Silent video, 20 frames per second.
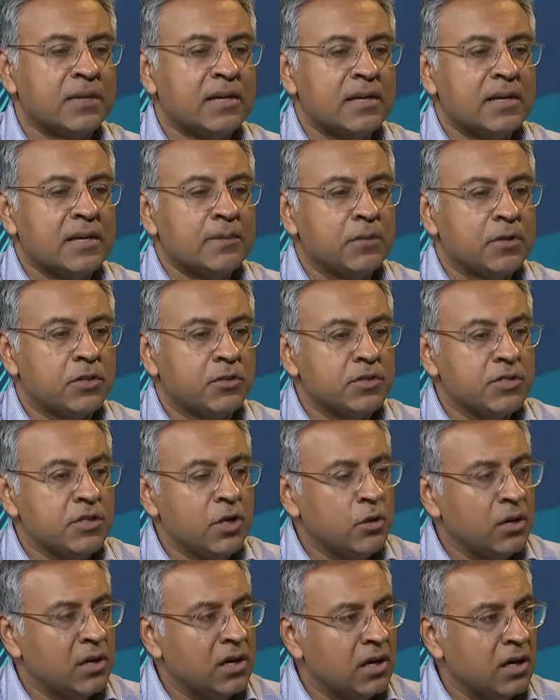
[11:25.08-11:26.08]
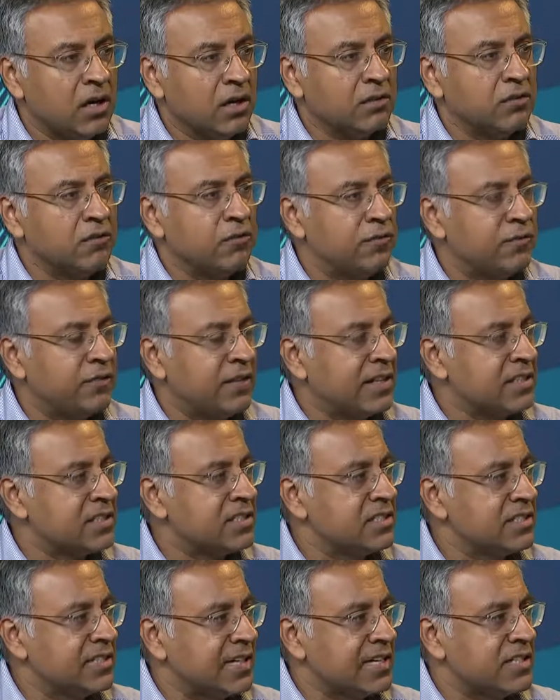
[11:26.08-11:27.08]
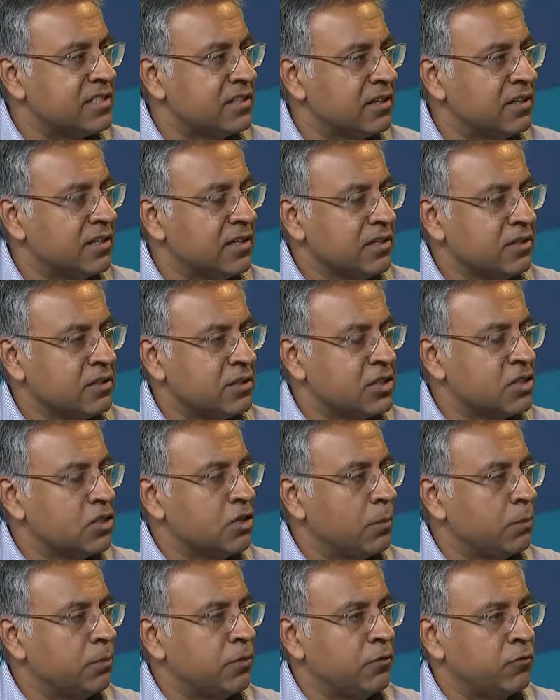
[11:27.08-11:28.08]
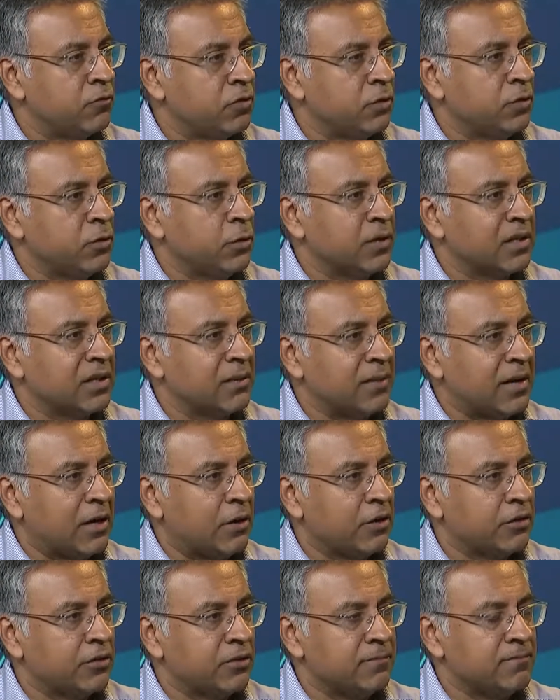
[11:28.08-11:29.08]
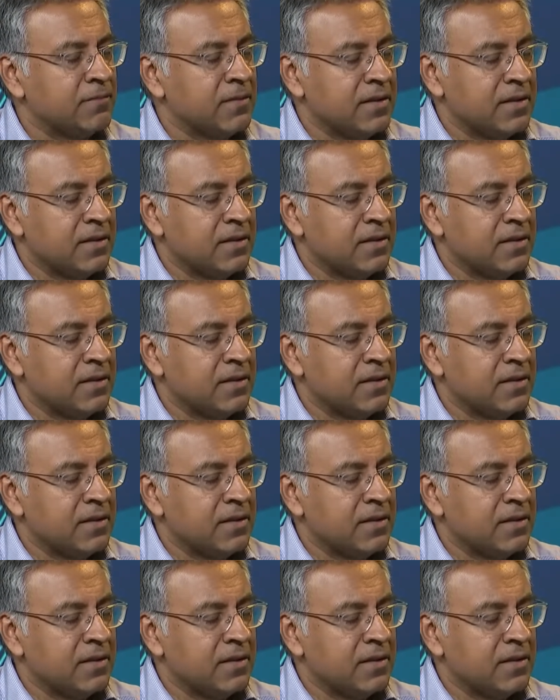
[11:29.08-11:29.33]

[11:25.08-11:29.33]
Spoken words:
But there is no hard and fast data to stop them from doing a marathon.